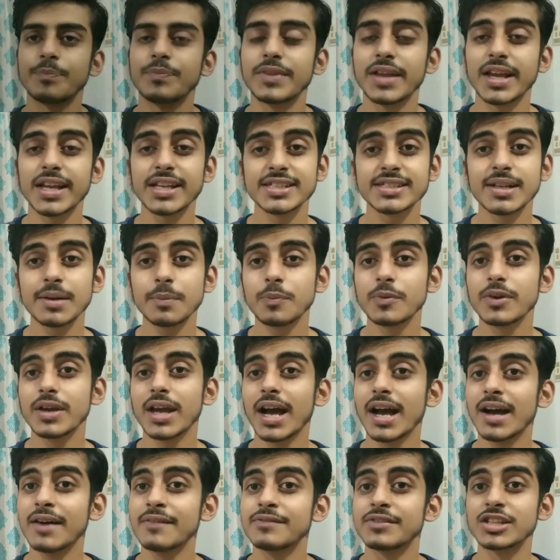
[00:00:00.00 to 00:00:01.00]
Next up, we
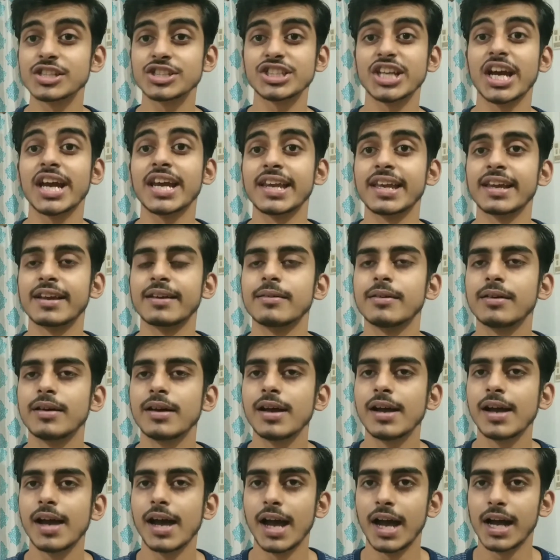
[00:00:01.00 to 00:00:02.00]
have The Shining.
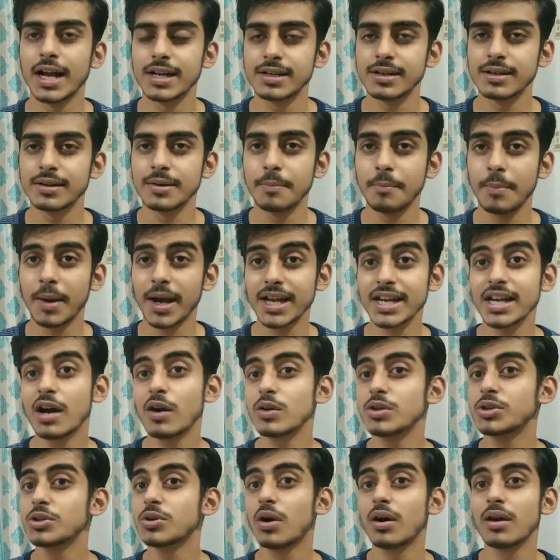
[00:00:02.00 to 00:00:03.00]
And by
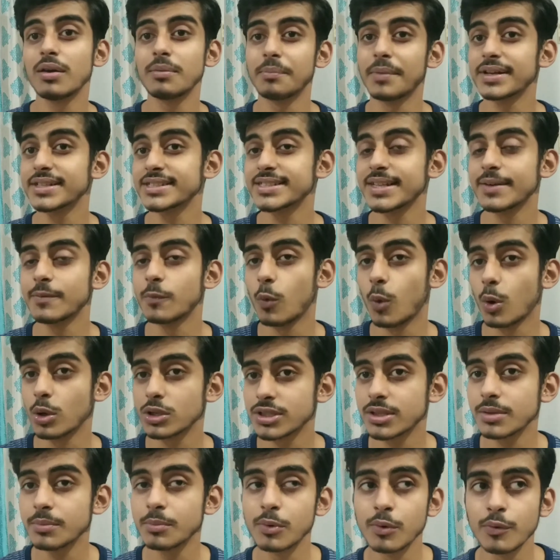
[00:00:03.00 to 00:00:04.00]
now, you all must have
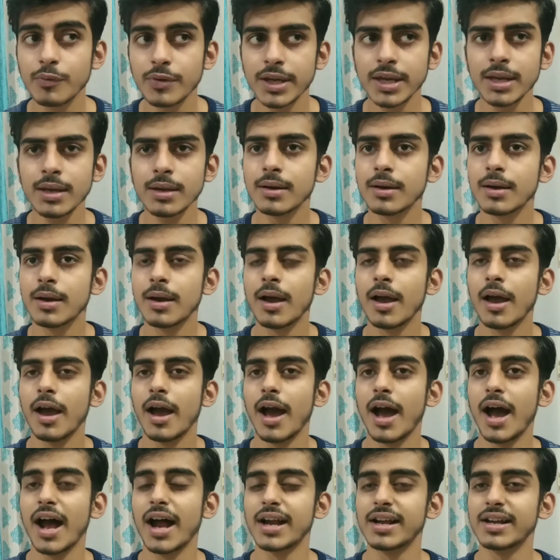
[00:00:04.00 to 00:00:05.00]
watched the movie.
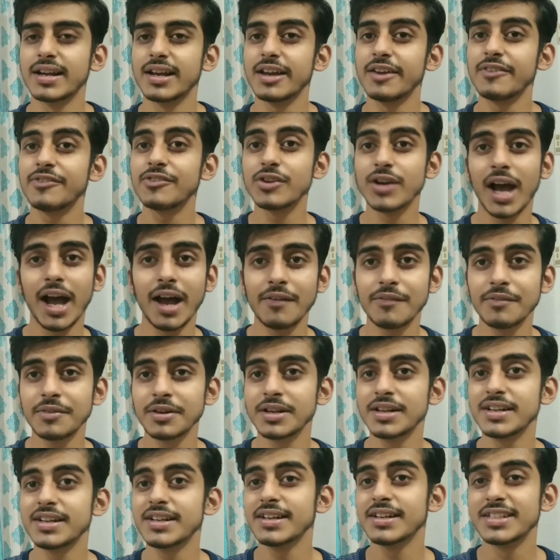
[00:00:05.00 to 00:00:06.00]
And if you
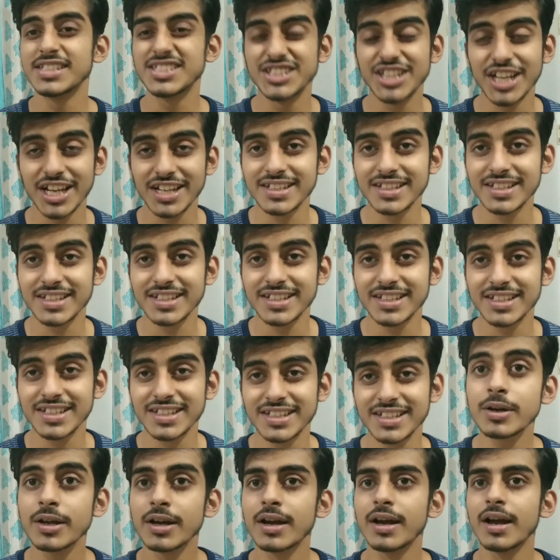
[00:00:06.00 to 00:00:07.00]
haven't, check this
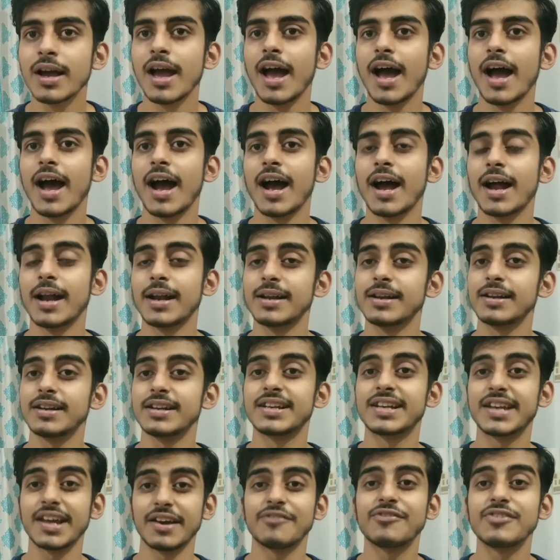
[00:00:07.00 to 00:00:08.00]
out. And
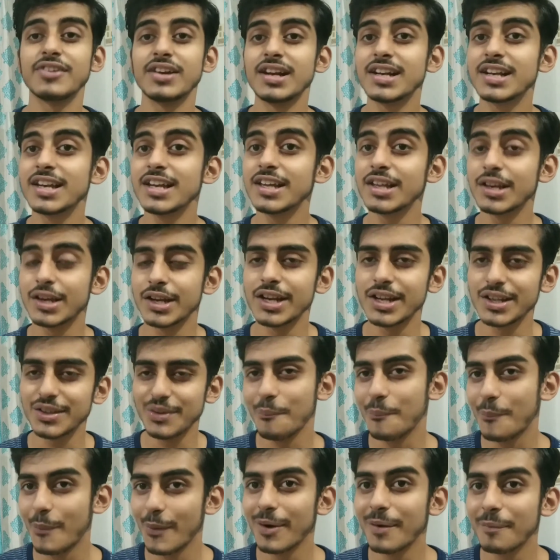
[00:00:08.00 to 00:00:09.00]
definitely read
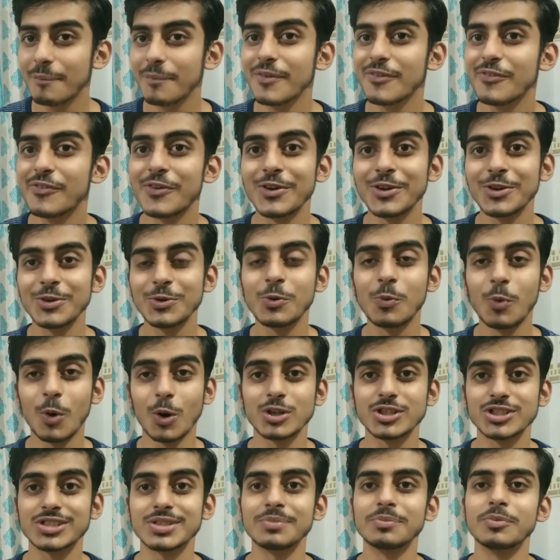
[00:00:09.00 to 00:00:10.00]
the book before you
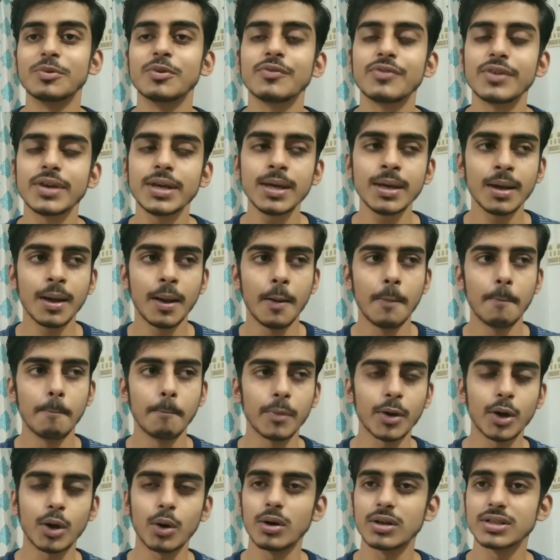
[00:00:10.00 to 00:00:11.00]
watch the movie,
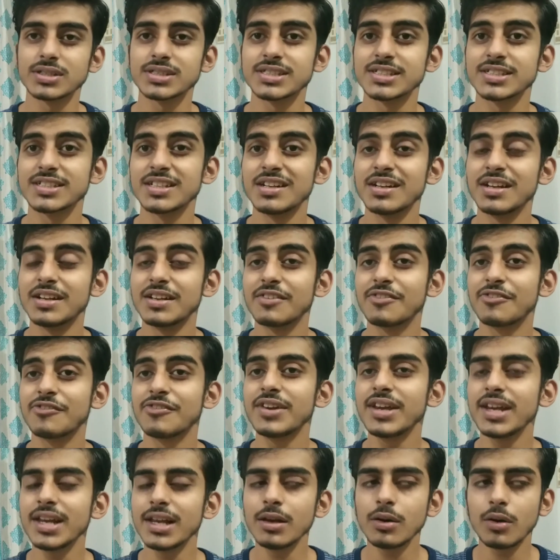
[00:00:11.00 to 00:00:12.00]
because the
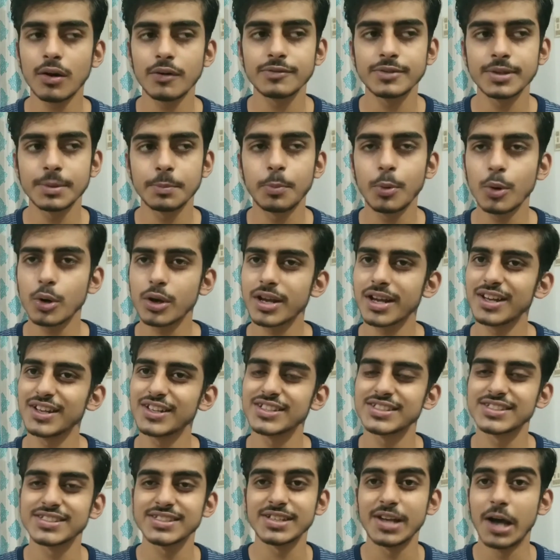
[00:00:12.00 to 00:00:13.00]
feel of the book
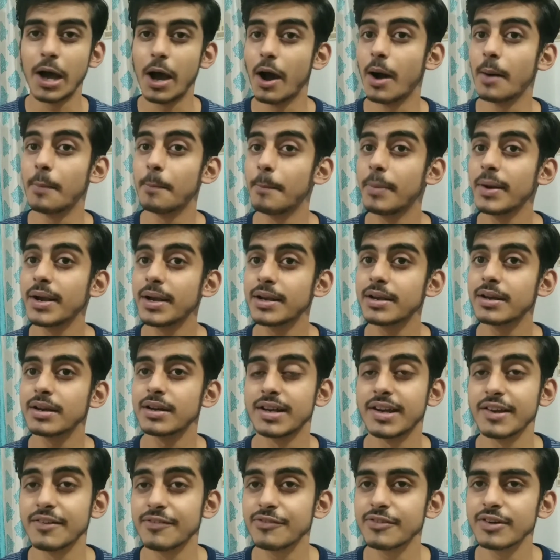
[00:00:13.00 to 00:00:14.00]
is a bit
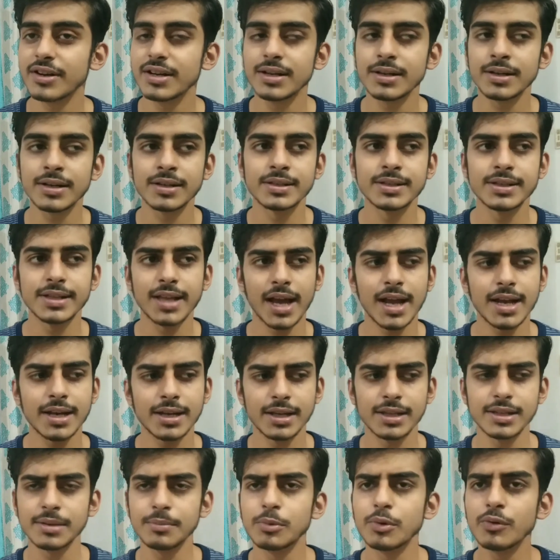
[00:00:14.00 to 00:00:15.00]
different
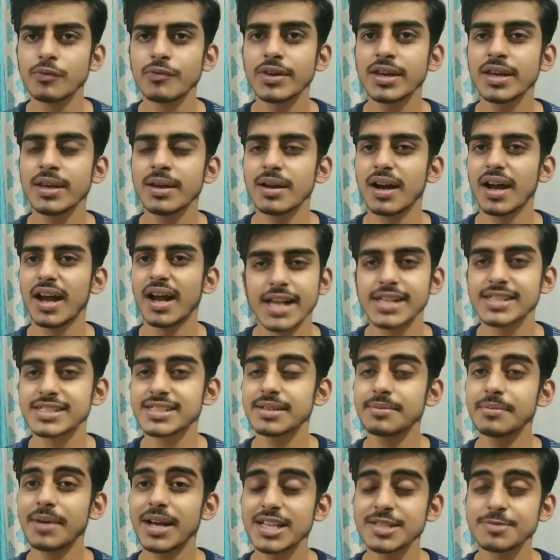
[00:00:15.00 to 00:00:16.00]
than in the movie. And
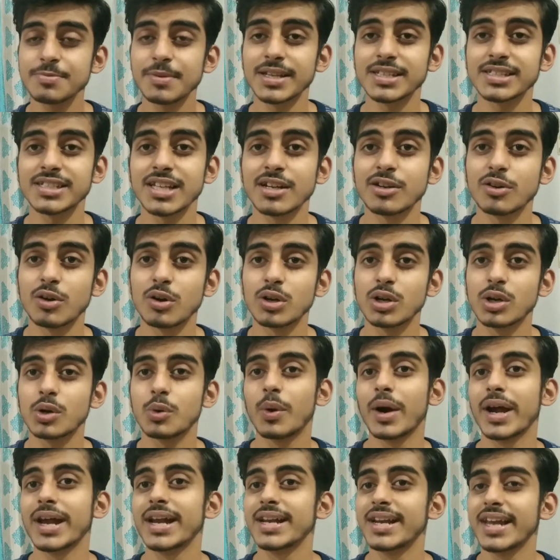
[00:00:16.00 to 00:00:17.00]
some aspects are not
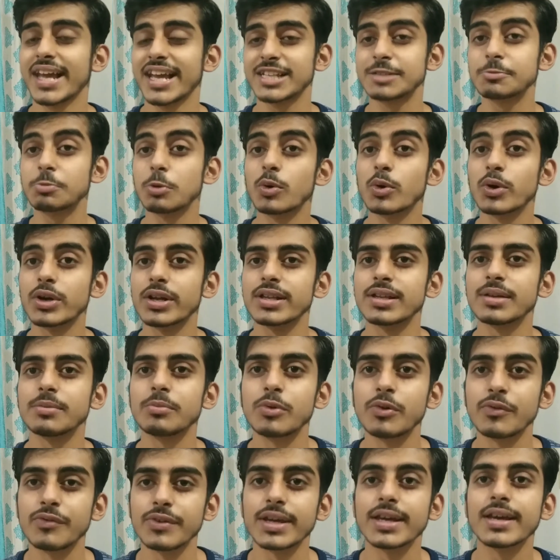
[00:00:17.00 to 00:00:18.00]
quite explored in the
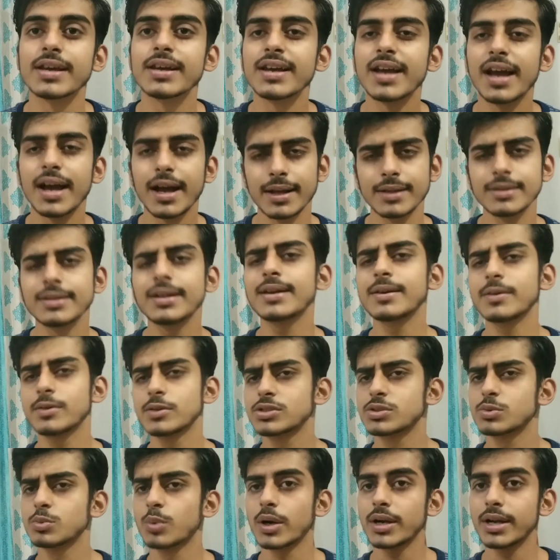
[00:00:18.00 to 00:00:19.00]
movie.
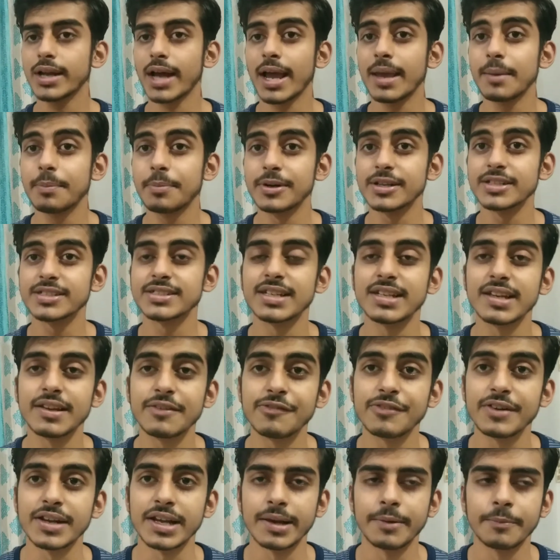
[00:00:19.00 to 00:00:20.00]
That's what I personally
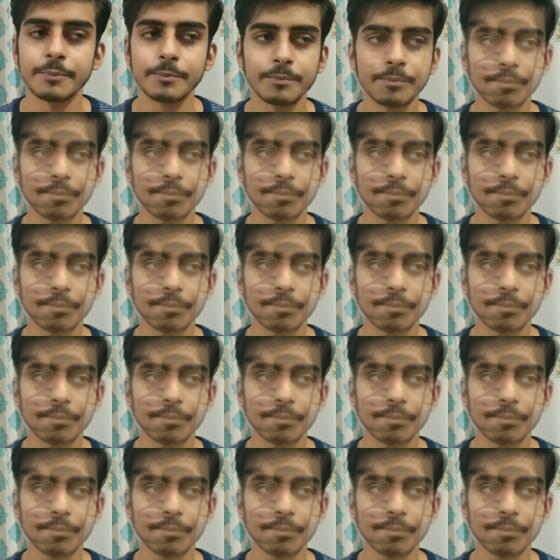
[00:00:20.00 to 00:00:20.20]
feel.